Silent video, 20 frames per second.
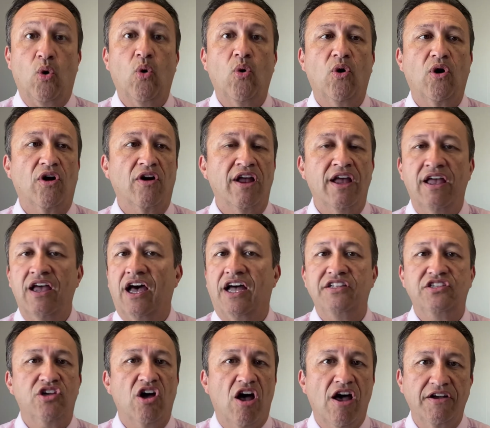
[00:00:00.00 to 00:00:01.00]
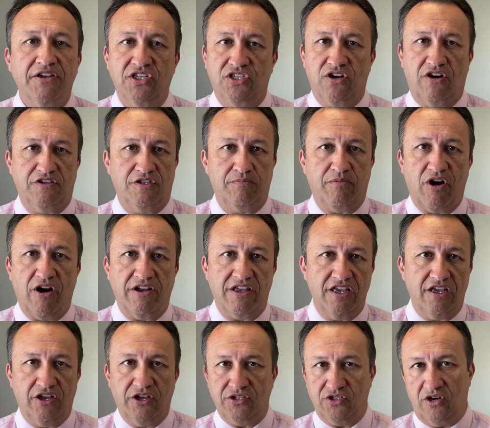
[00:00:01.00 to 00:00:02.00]
Or a dog starts
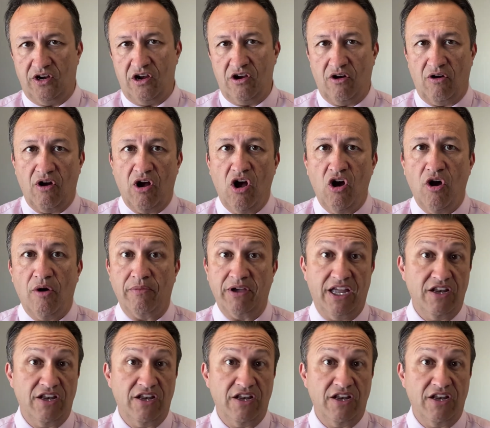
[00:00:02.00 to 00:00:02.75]
barking because you're at your home.